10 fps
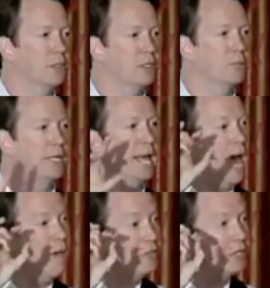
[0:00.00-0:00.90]
little bit
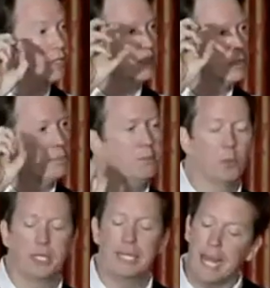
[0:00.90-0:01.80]
heavier, a little bit
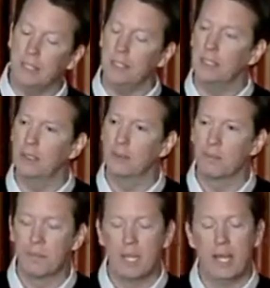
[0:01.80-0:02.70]
more dense.
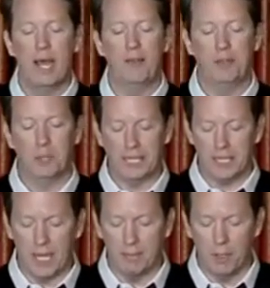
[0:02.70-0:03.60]
And if you let
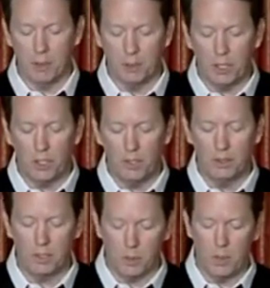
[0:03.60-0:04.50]
time go
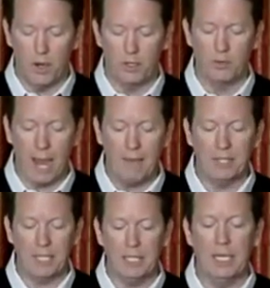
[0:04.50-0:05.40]
on,
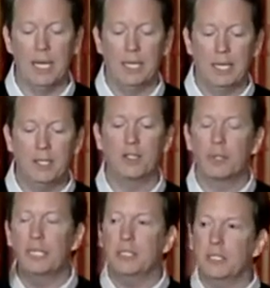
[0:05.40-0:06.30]
gravity
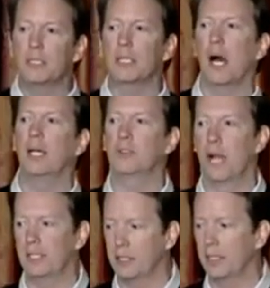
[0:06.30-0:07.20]
increases the
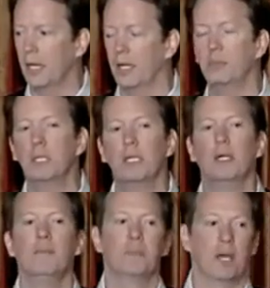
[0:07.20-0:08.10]
contrast knob
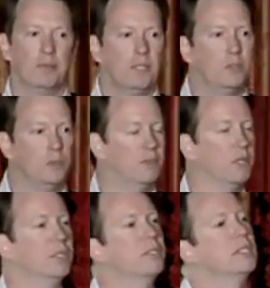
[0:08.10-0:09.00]
of the
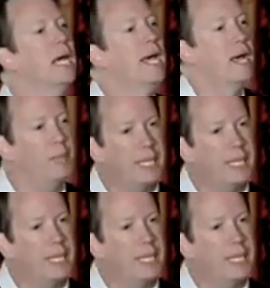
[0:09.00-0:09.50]
universe, and we